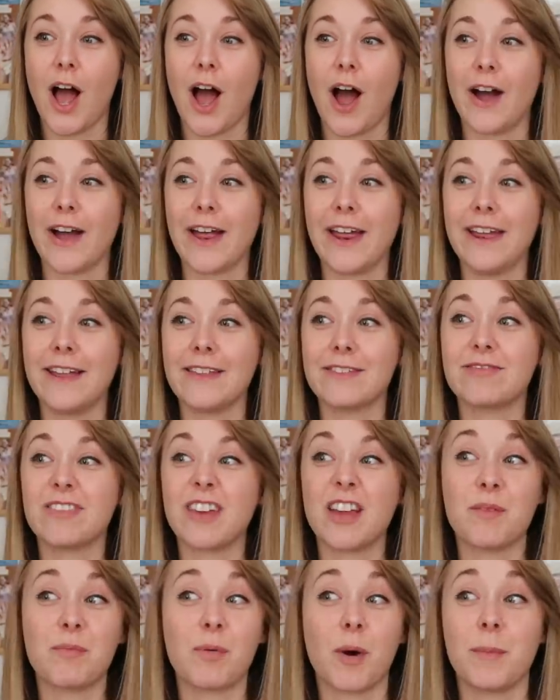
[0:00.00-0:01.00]
I
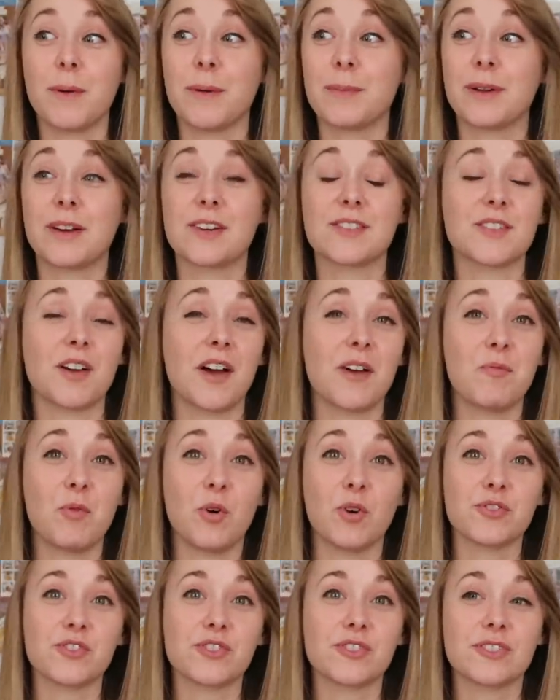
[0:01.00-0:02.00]
think probably because I
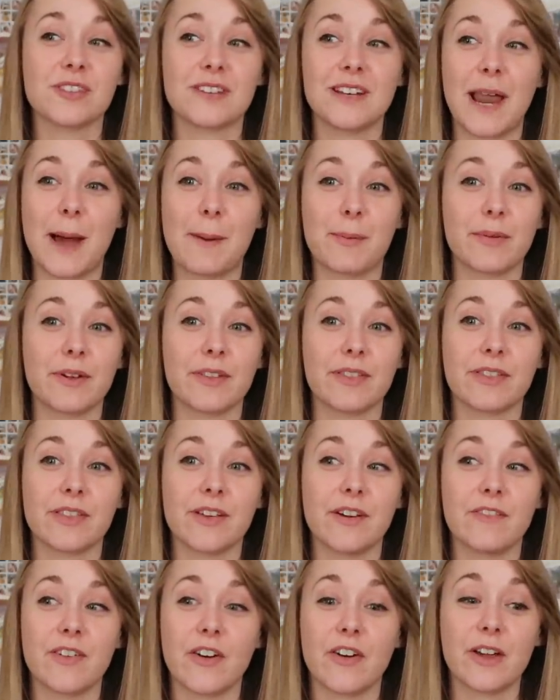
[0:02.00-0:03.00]
watched Labyrinth
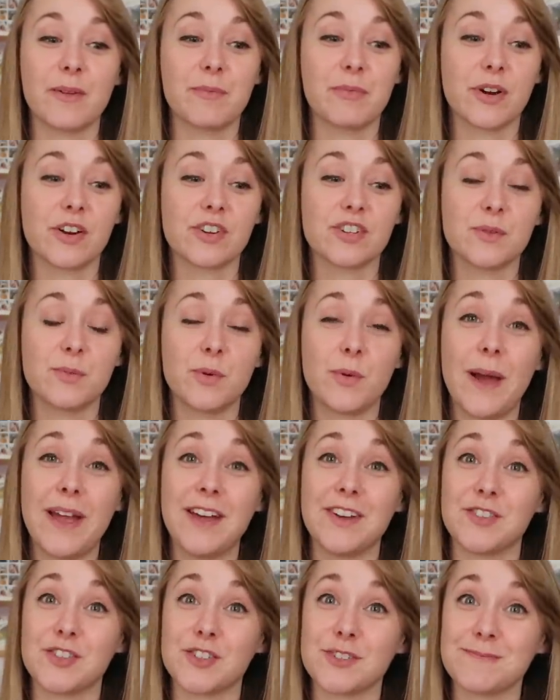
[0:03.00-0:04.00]
at a very impressionable
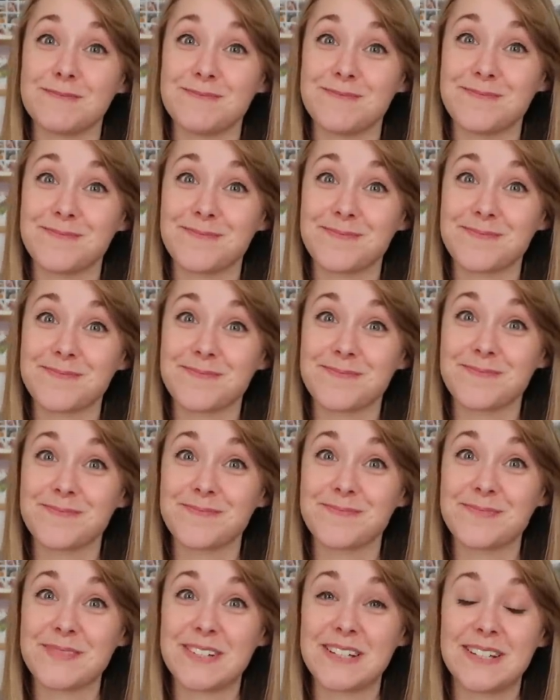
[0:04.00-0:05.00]
age,
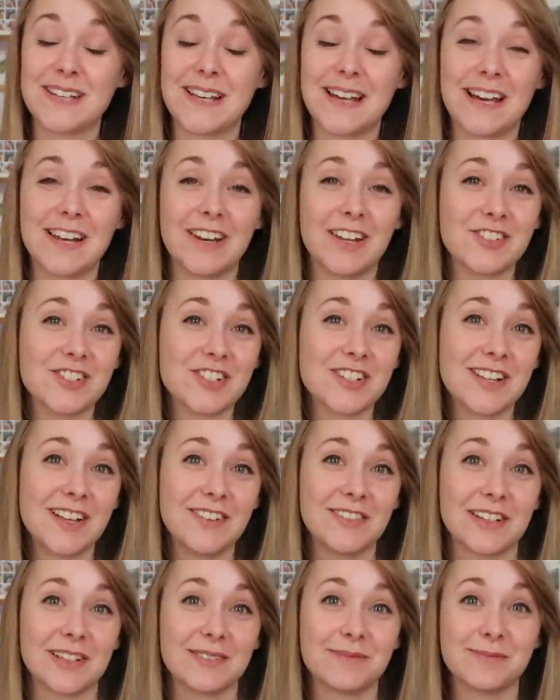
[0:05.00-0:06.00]
and I just
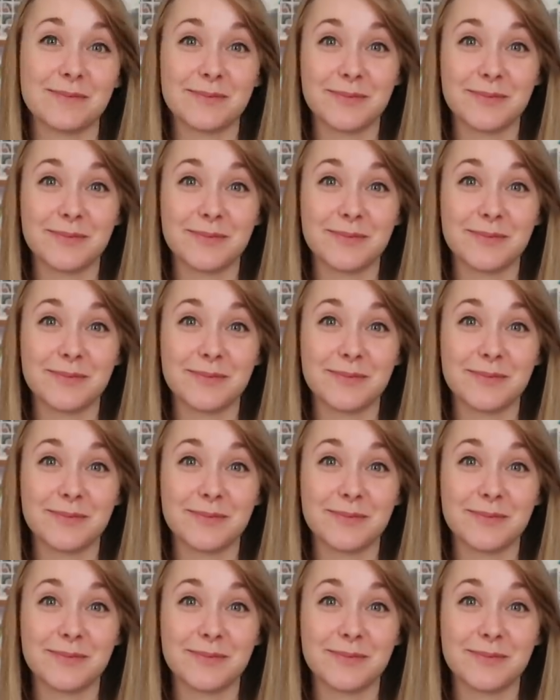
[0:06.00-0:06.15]
love it.